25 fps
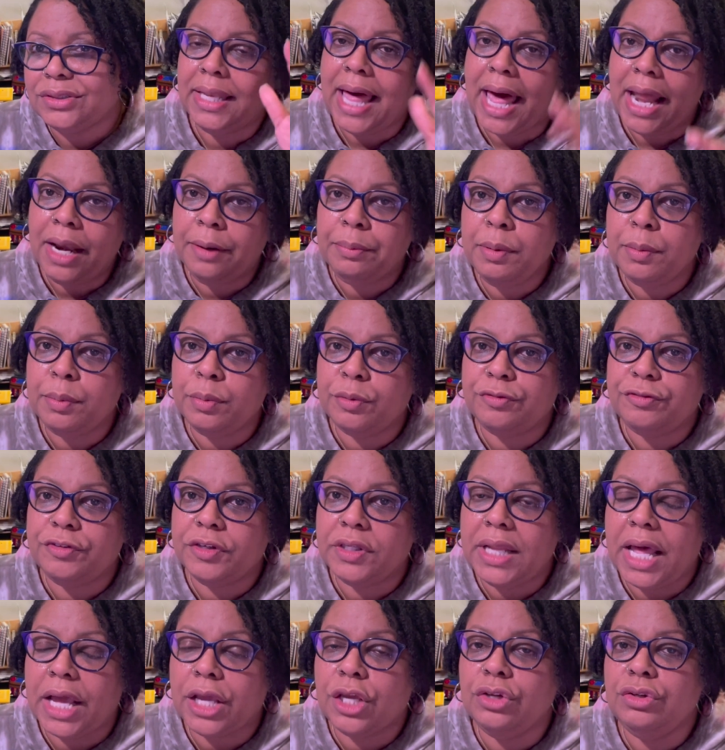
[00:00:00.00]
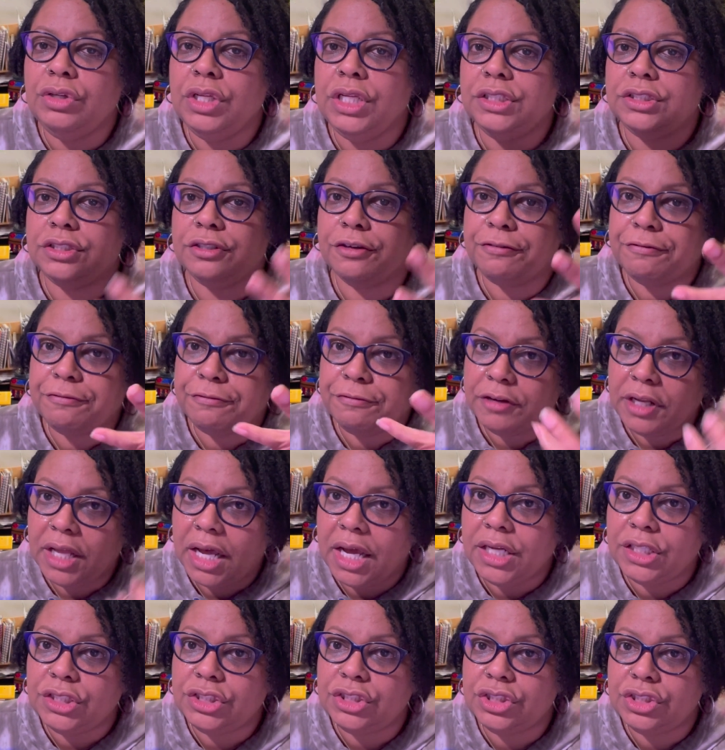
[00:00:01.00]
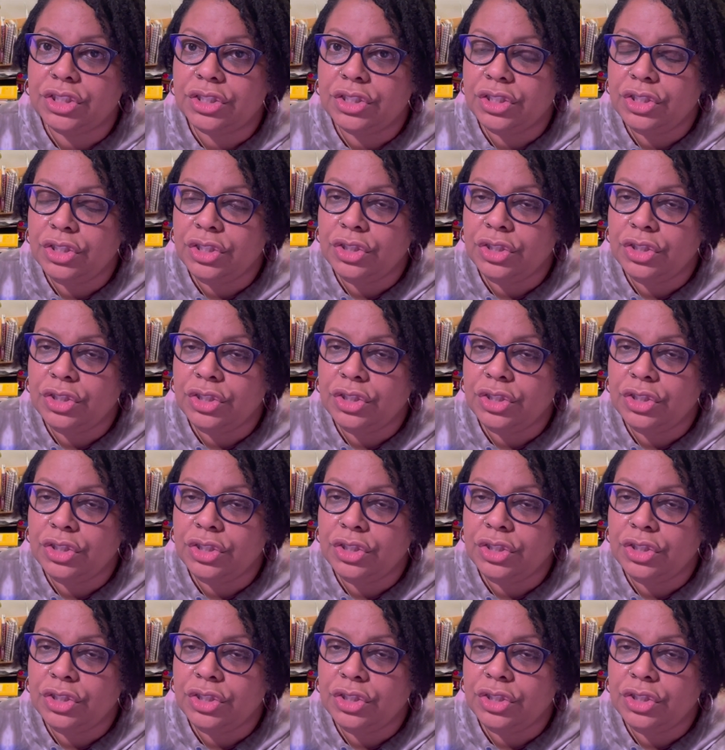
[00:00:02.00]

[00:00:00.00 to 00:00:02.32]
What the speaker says: a lot of people feel like you need to flush